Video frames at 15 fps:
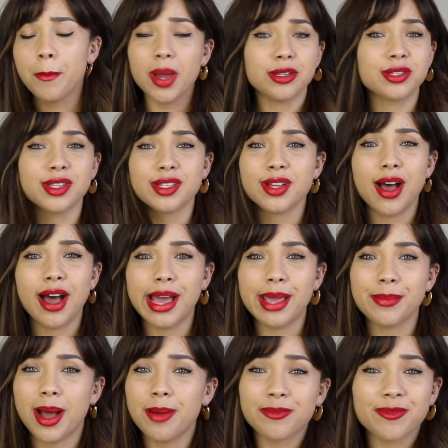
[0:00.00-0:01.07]
most of the
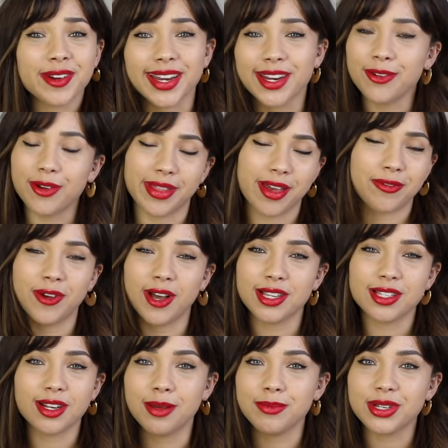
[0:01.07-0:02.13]
time I'm really not that
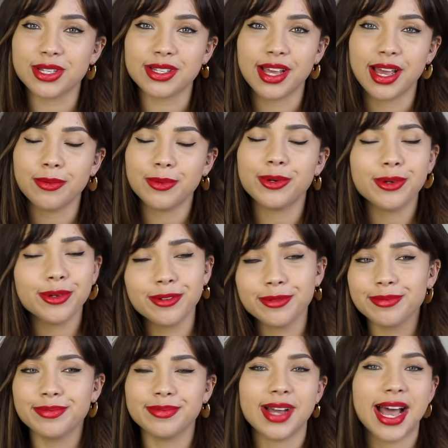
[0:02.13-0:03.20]
fast, and I'm just like,
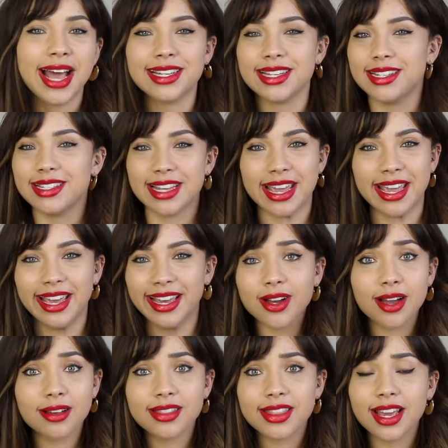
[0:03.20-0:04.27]
well, I had Indy.
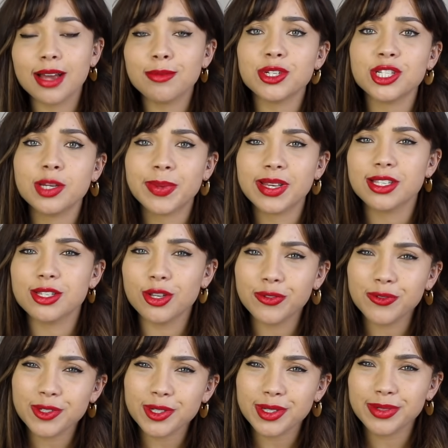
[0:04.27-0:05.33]
I think I'm just a bit
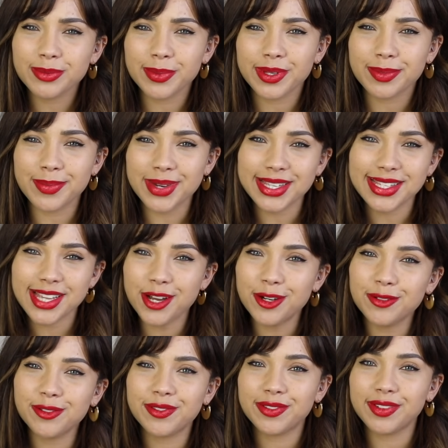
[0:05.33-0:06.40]
softer with
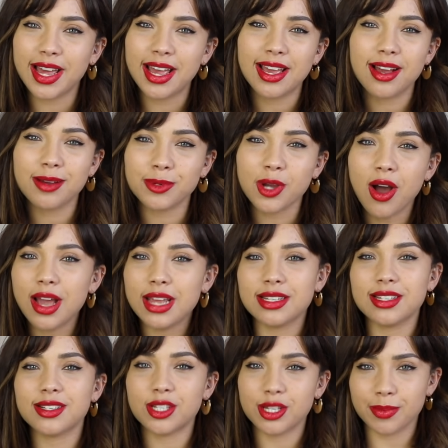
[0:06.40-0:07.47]
myself, like I'm
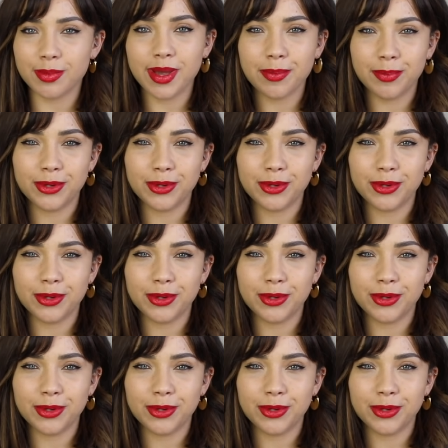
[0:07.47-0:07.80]
kinder to my